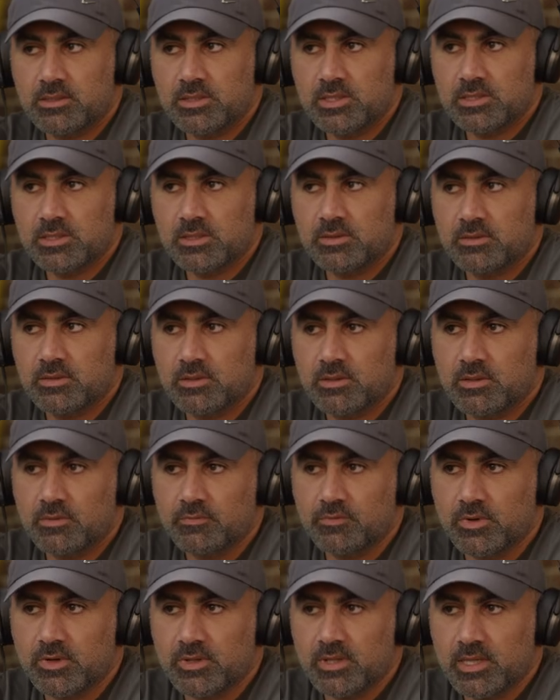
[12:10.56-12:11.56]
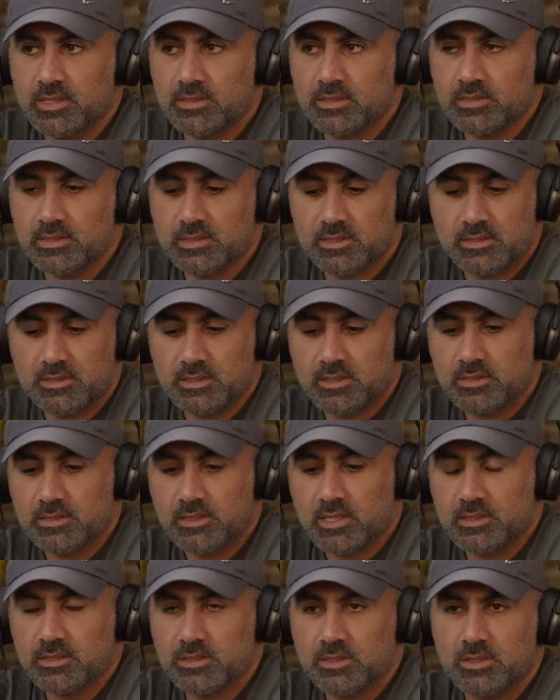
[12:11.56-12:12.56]
the reason for that is is
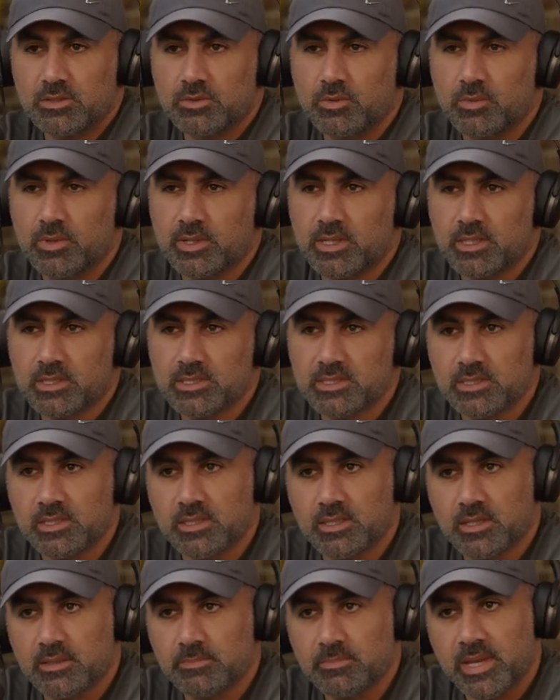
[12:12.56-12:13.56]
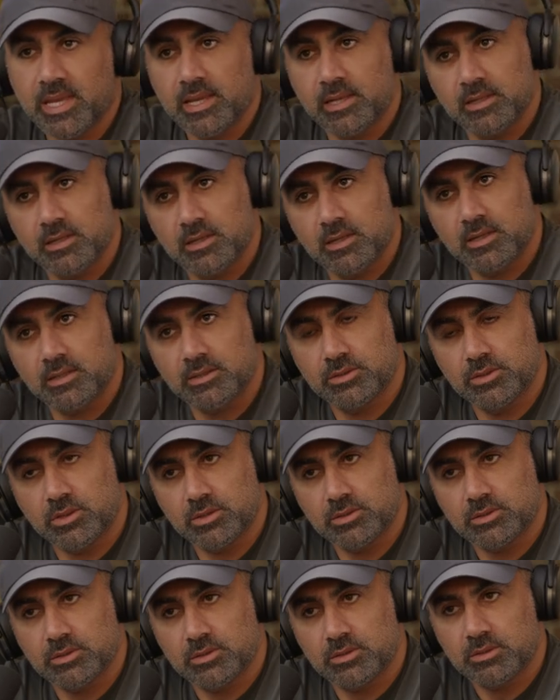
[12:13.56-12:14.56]
that they don't want to see a male uh,
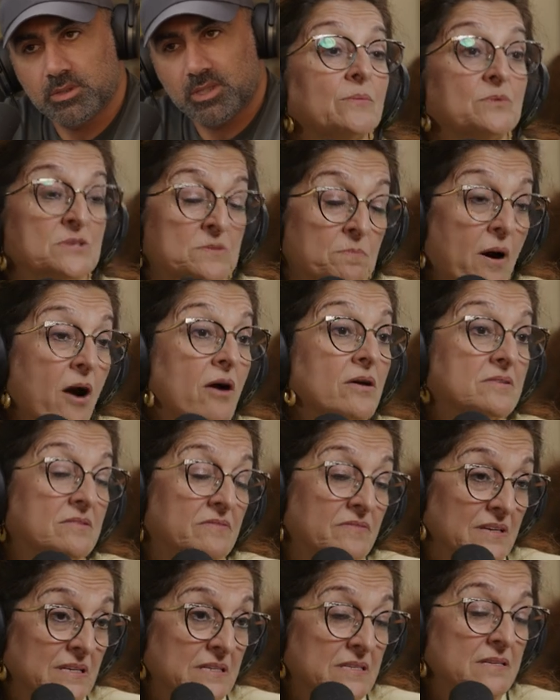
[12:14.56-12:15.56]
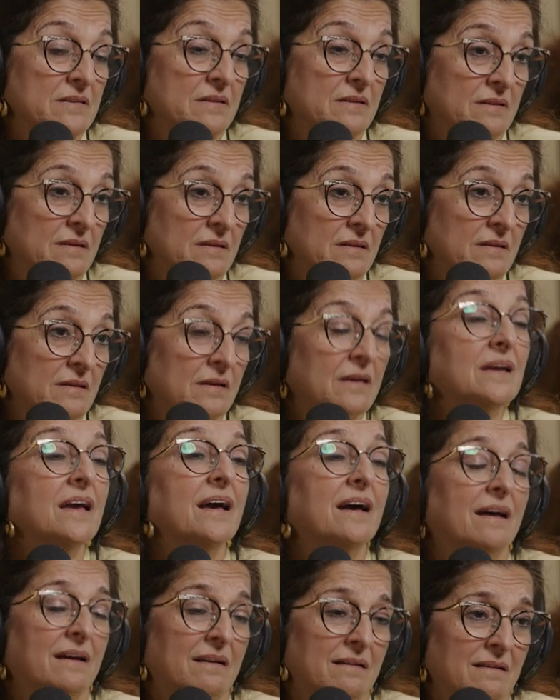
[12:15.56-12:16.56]
doctor and the, and the modesty it. that they
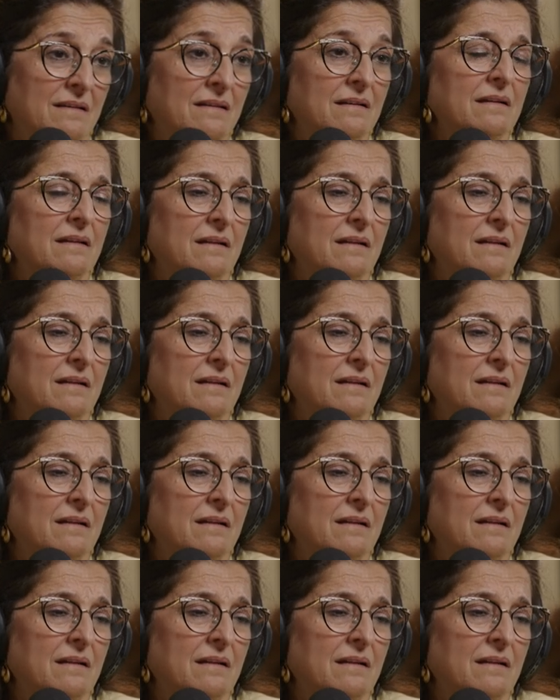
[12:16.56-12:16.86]
yeah. have